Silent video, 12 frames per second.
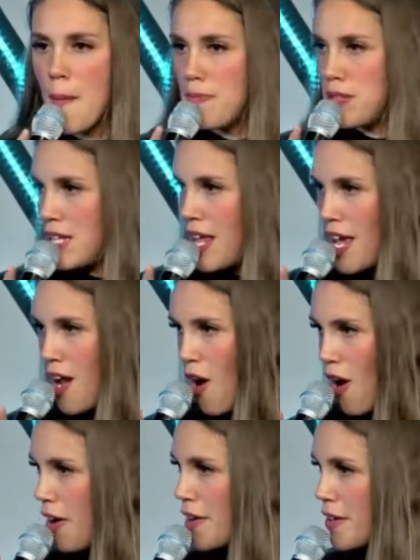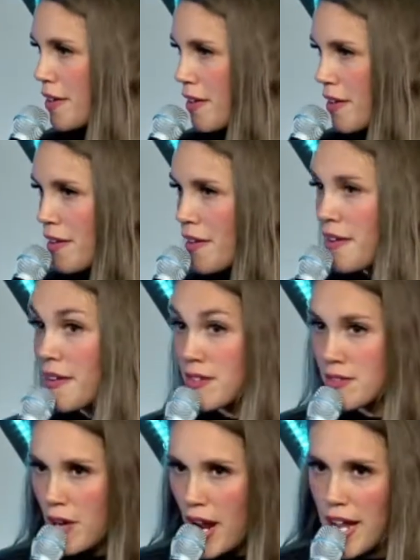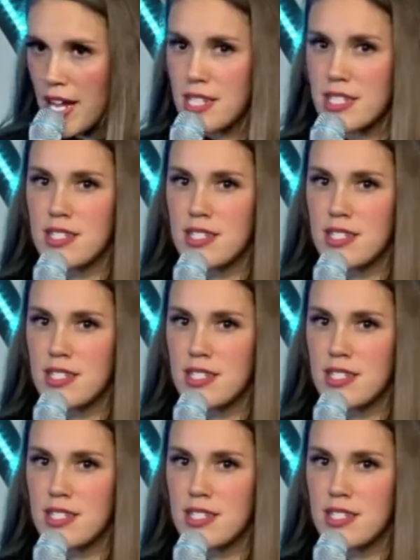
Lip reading: play hard, right?